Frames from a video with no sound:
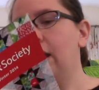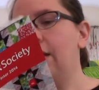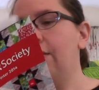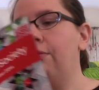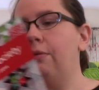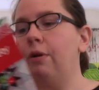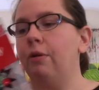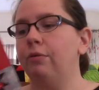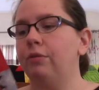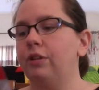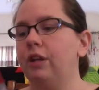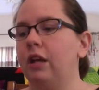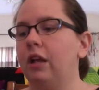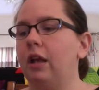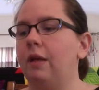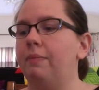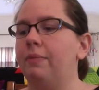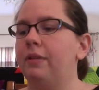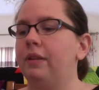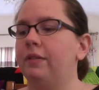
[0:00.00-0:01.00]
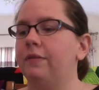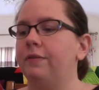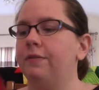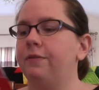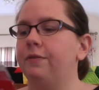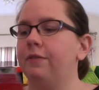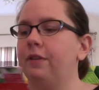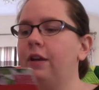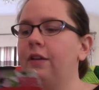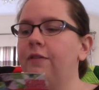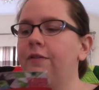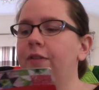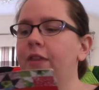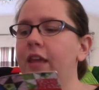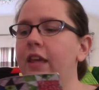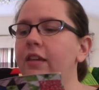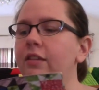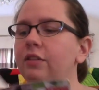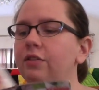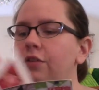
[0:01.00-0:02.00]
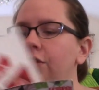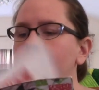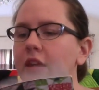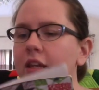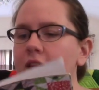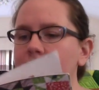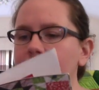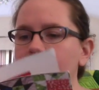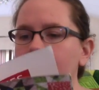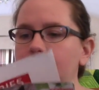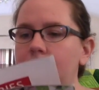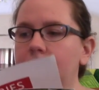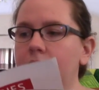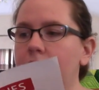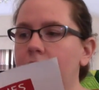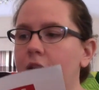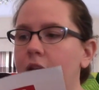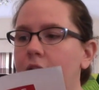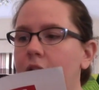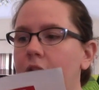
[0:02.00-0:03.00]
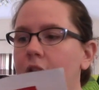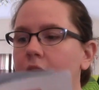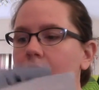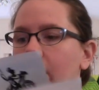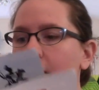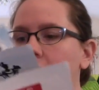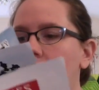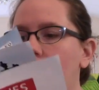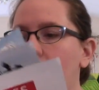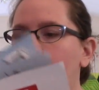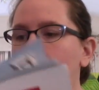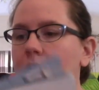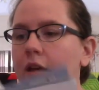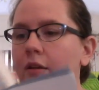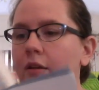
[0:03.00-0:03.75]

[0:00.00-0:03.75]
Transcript: wrote a couple of things for this. I